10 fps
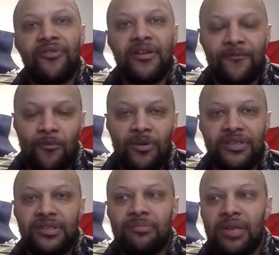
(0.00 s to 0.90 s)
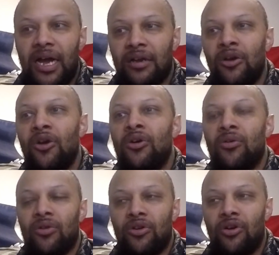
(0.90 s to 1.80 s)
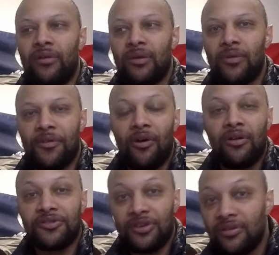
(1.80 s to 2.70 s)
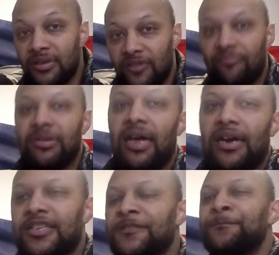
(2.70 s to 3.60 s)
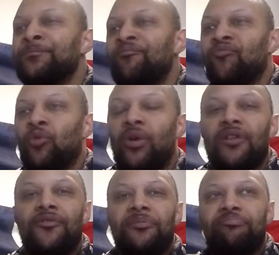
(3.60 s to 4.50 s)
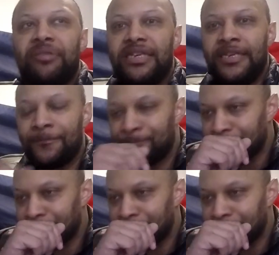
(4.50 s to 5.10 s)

reinforcing the block or going with alternative blocks. One of them being